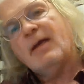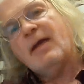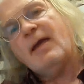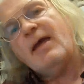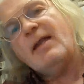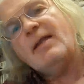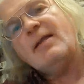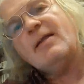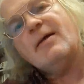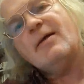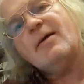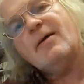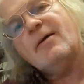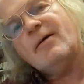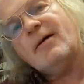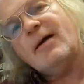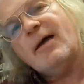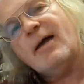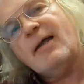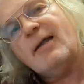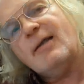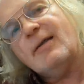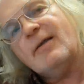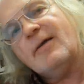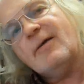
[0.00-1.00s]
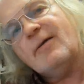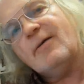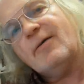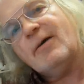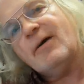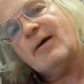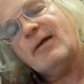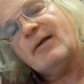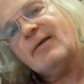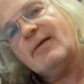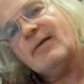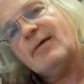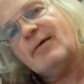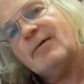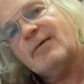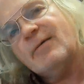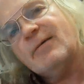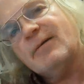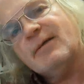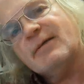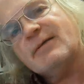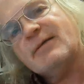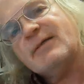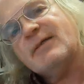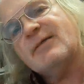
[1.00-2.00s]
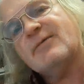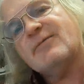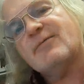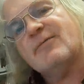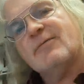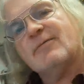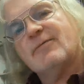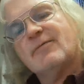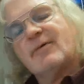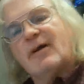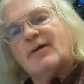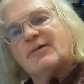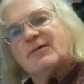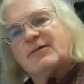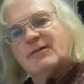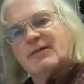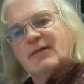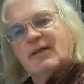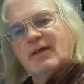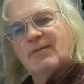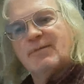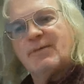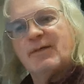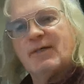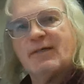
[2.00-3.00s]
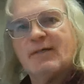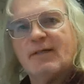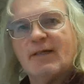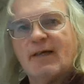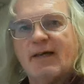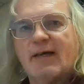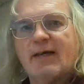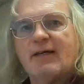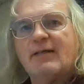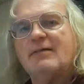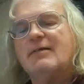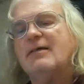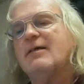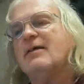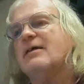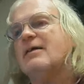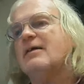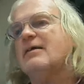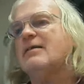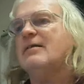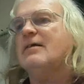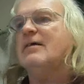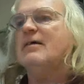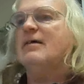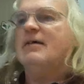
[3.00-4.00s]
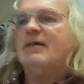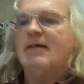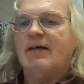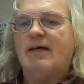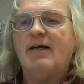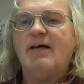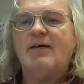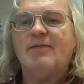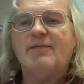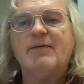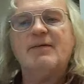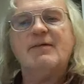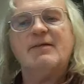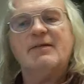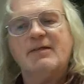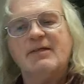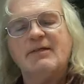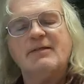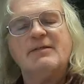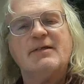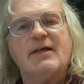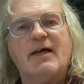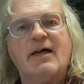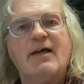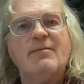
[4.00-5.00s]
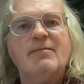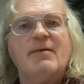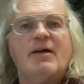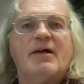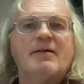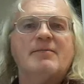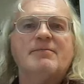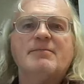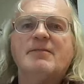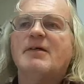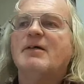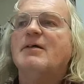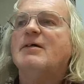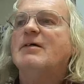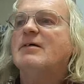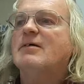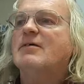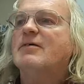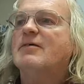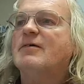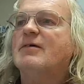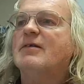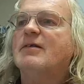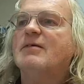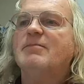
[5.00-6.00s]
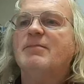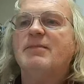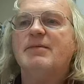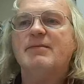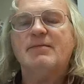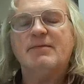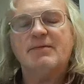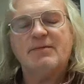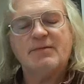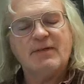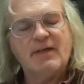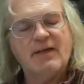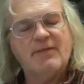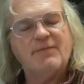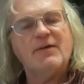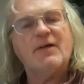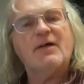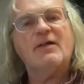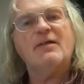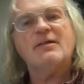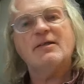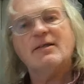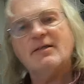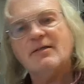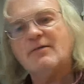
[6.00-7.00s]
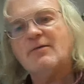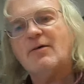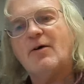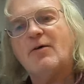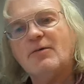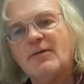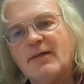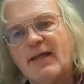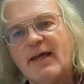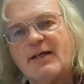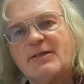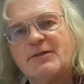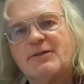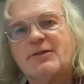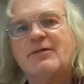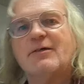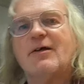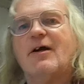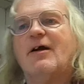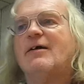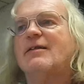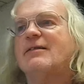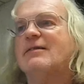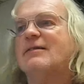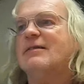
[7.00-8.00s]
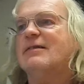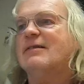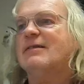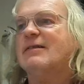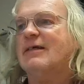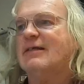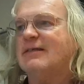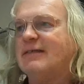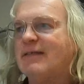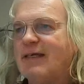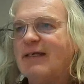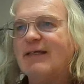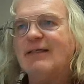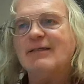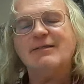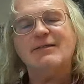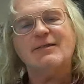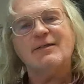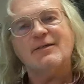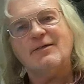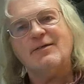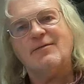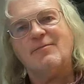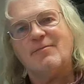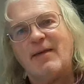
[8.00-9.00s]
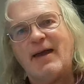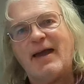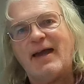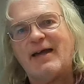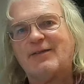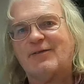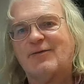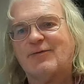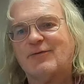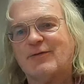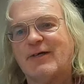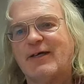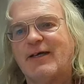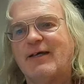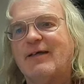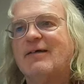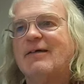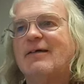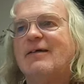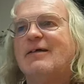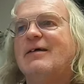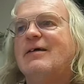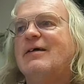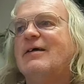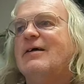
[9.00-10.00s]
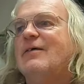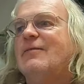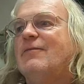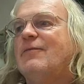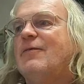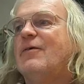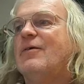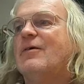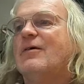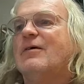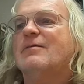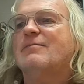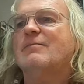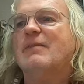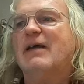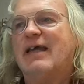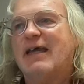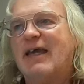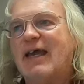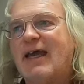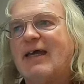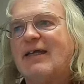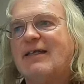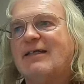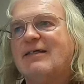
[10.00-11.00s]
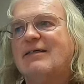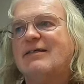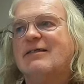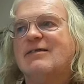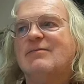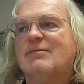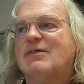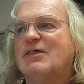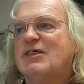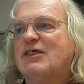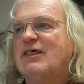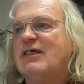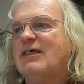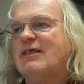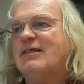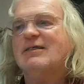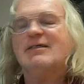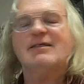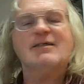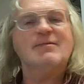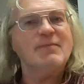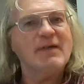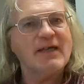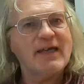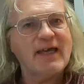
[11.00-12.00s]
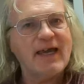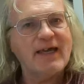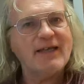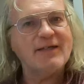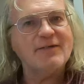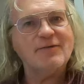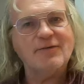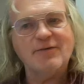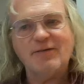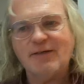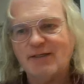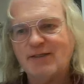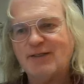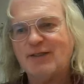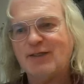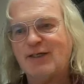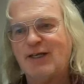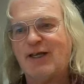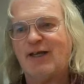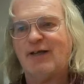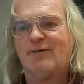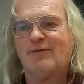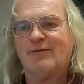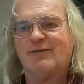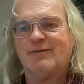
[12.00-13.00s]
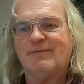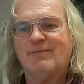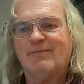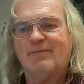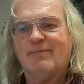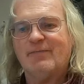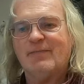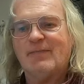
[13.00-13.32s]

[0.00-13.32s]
Hello, hello, hello. This is Roger W. Knight, and this time I'm going to give you a little lecture on the neatest little math trick for mechanics, machinists, and mechanical engineers.